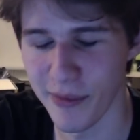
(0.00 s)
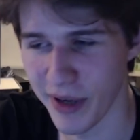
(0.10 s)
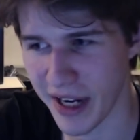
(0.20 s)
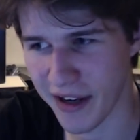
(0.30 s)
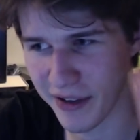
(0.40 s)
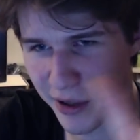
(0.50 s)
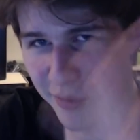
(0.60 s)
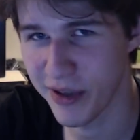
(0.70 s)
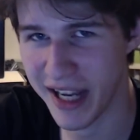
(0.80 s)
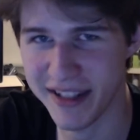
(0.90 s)
but I
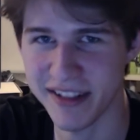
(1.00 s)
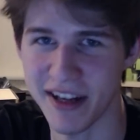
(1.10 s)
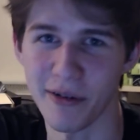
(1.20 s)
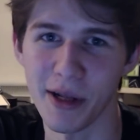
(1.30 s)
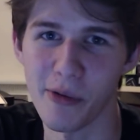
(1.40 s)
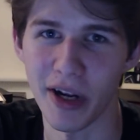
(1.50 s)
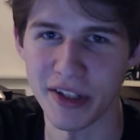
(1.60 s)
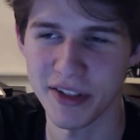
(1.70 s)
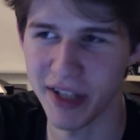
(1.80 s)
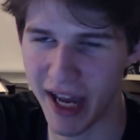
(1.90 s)
don't necessarily
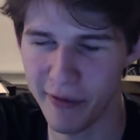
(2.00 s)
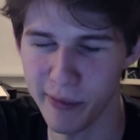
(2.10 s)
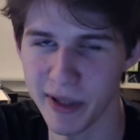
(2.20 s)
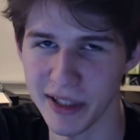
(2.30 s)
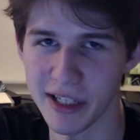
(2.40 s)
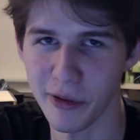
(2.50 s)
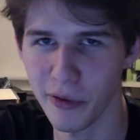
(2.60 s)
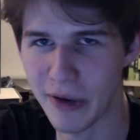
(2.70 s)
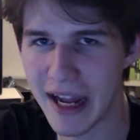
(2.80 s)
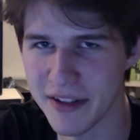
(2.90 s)
want to have a million
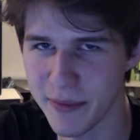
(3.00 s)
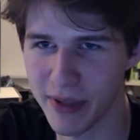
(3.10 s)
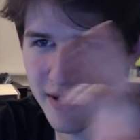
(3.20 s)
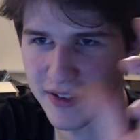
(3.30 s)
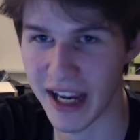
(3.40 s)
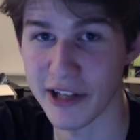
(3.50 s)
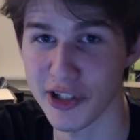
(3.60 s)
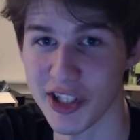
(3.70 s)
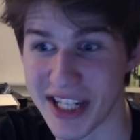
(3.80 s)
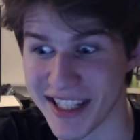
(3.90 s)
threads, because I
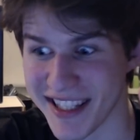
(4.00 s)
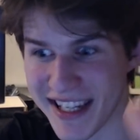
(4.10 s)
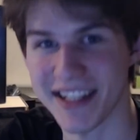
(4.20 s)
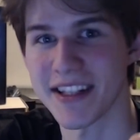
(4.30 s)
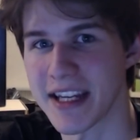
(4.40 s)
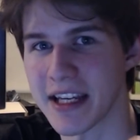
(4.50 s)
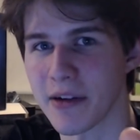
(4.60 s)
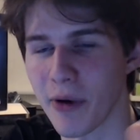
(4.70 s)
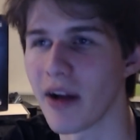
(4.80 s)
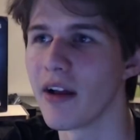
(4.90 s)
just need
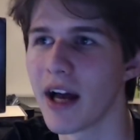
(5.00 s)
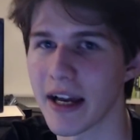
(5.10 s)
16, well,